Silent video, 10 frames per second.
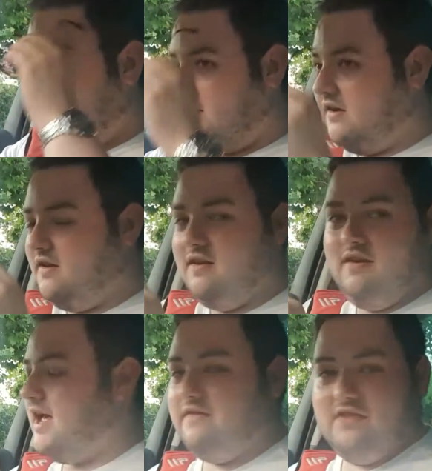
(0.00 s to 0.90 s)
it.
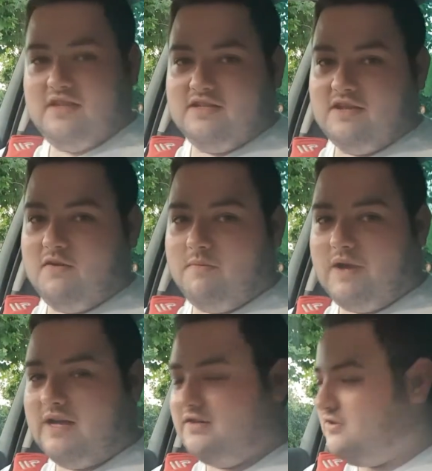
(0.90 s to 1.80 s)
Everything's low on
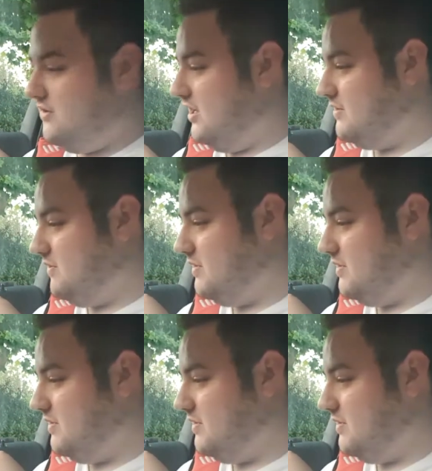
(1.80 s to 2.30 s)
battery as we